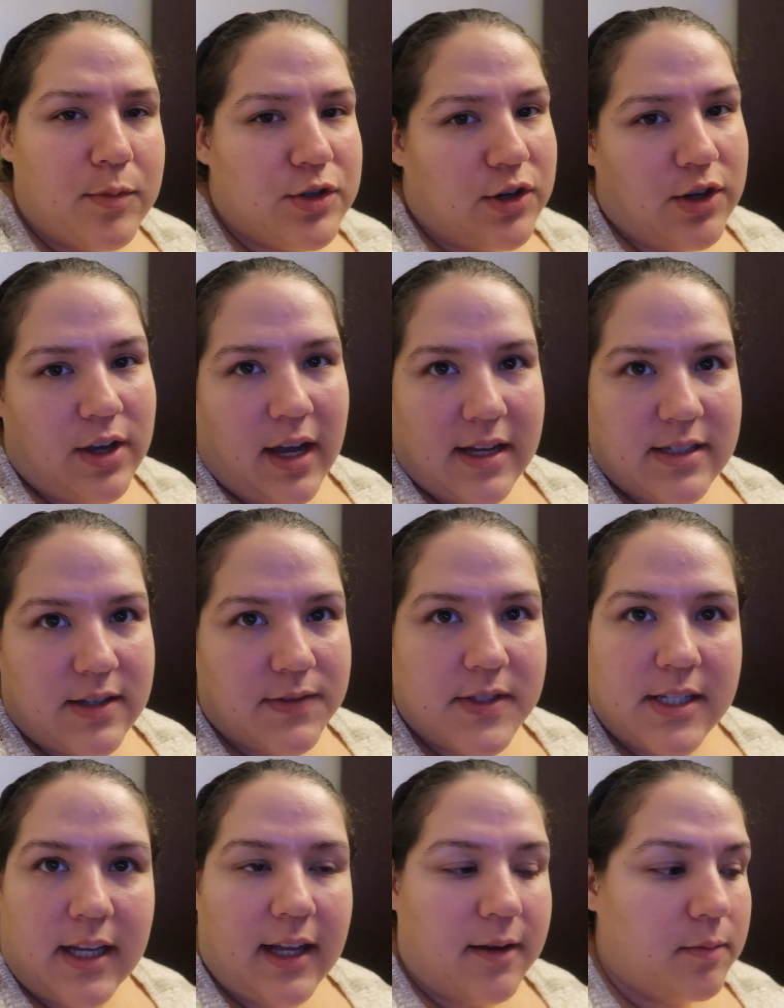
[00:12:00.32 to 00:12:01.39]
I'm sure you guys have
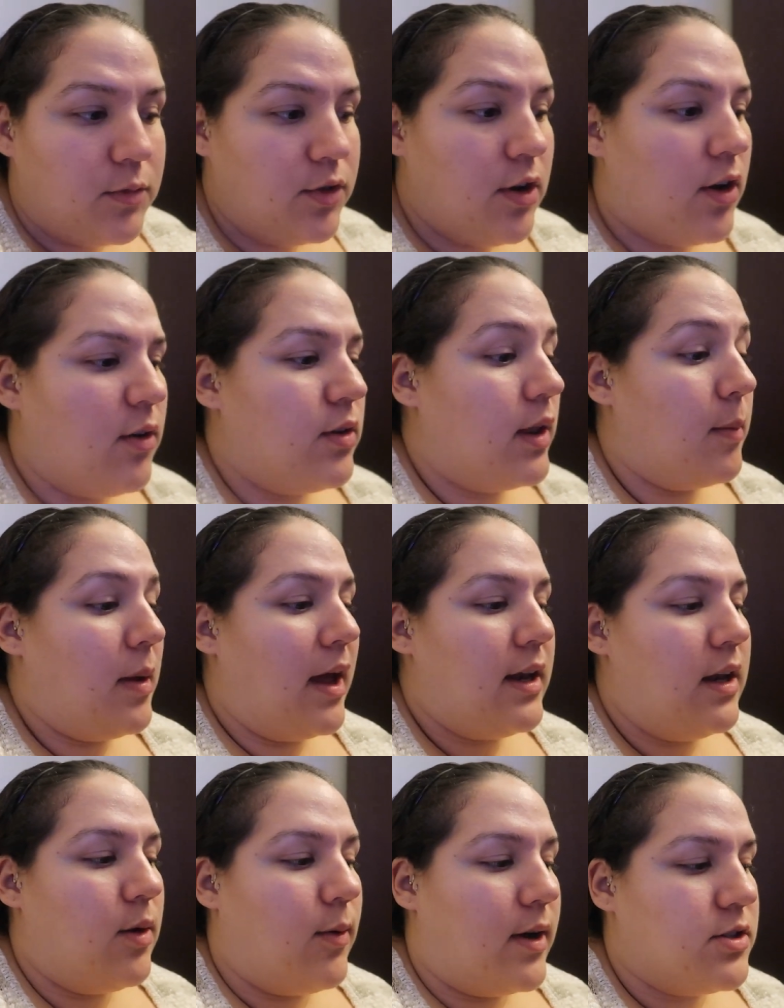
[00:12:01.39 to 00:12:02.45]
seen it. No, no, let me, I
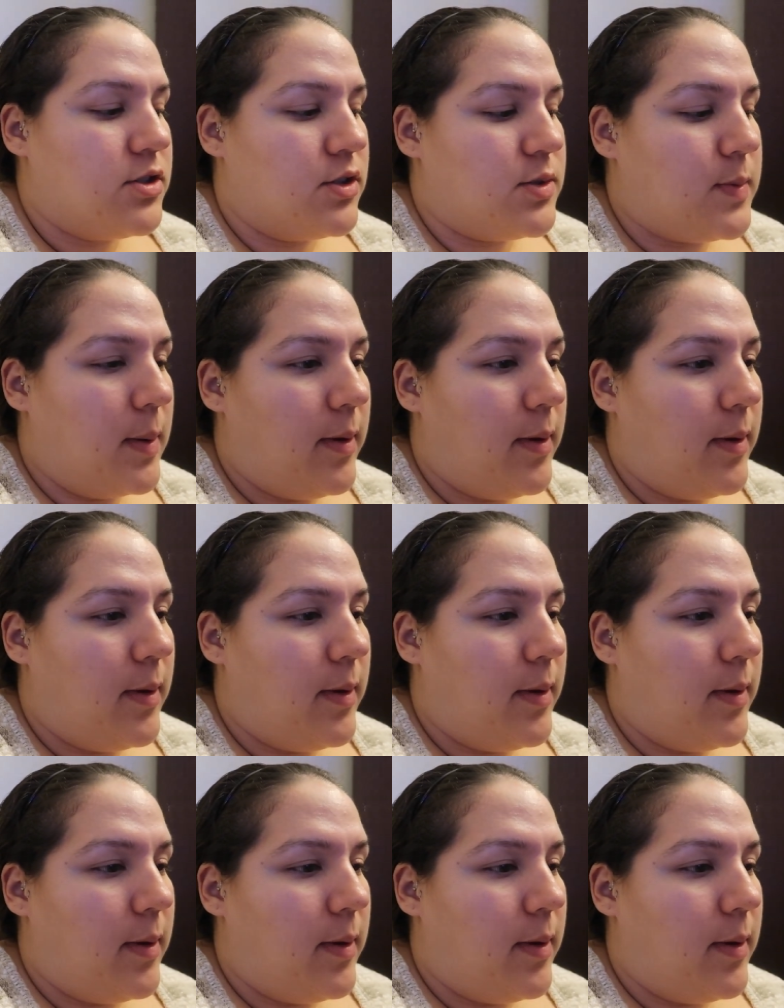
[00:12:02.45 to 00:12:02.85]
need to wash those,